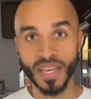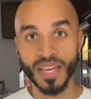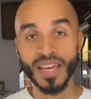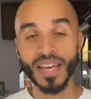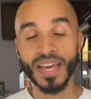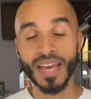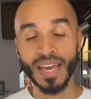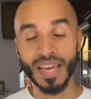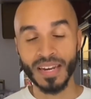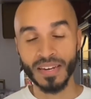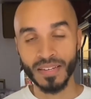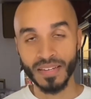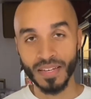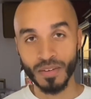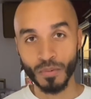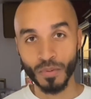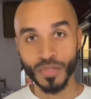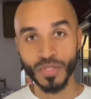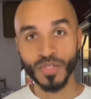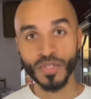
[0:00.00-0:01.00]
And it
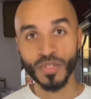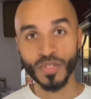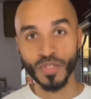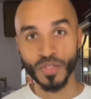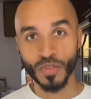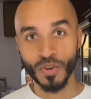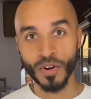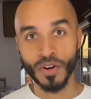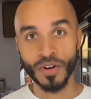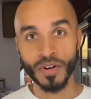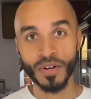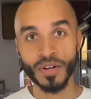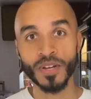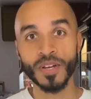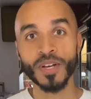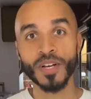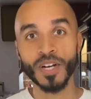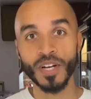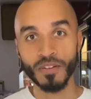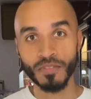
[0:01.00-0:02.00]
was the start
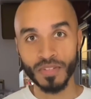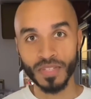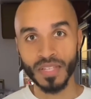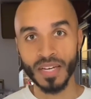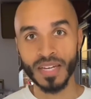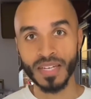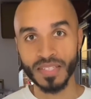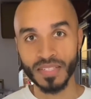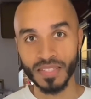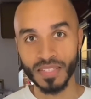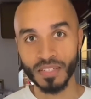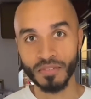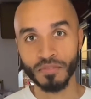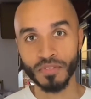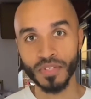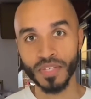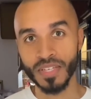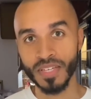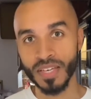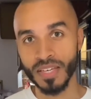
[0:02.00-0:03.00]
of a dynasty for the
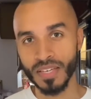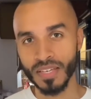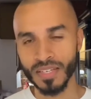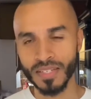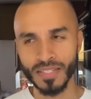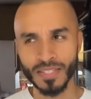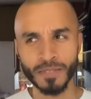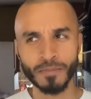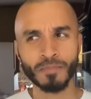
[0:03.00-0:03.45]
Yankees.